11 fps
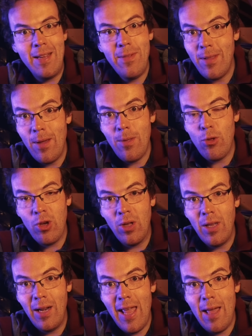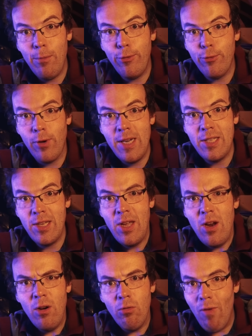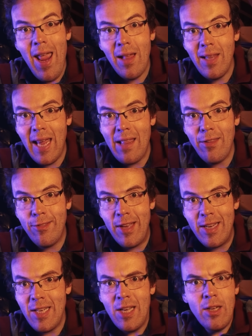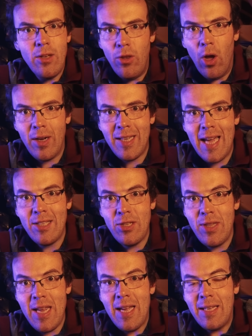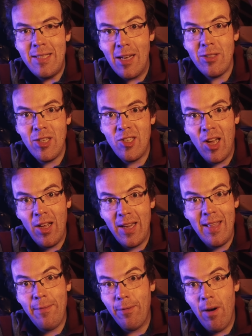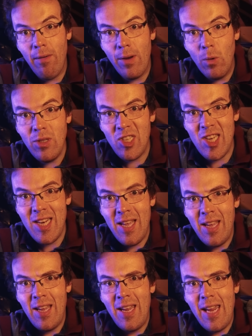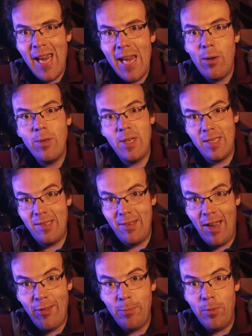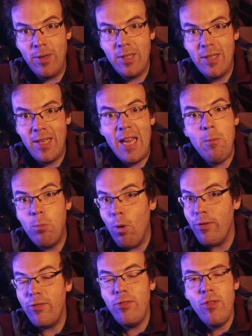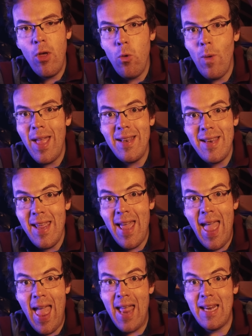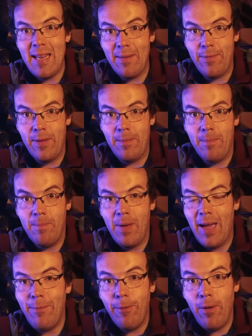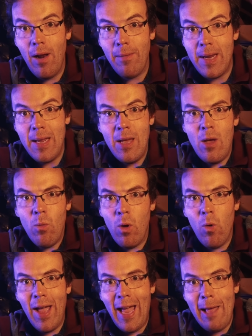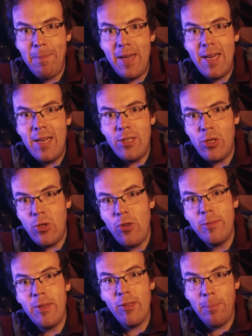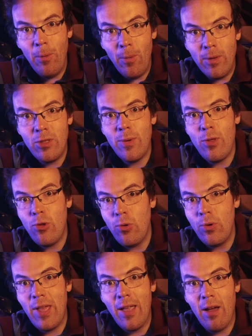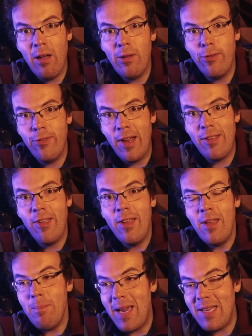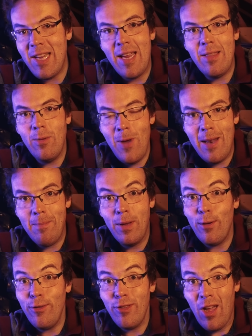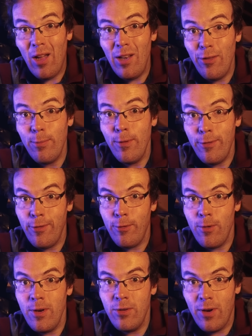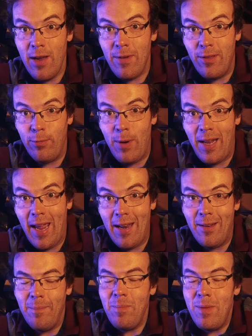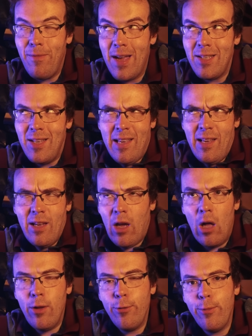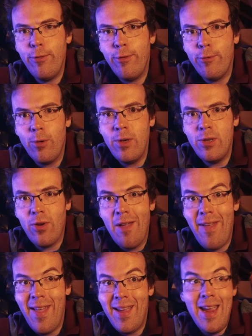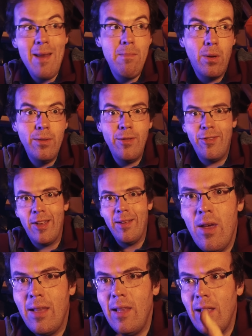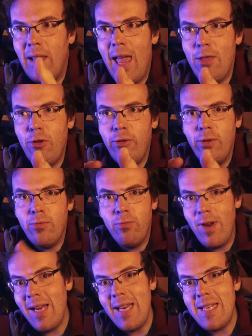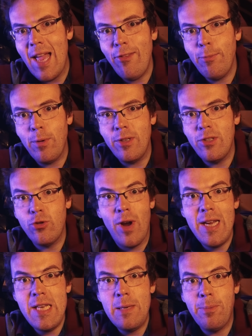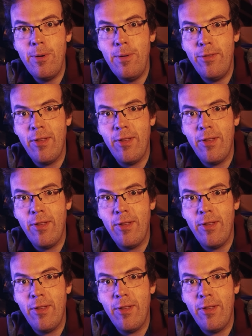even though that Charles Leclerc was trying to rail against it, not get to the Delta target that Ferrari wanted, he looked desperate. He was nowhere near any of them. And Ferrari were quite happy to use him as a pawn to ensure that Carlos Sainz maintained the win, because Carlos was the stronger driver this weekend. In fact, Carlos was the stronger driver in Monza, and Leclerc just looked really desperate, trying to prove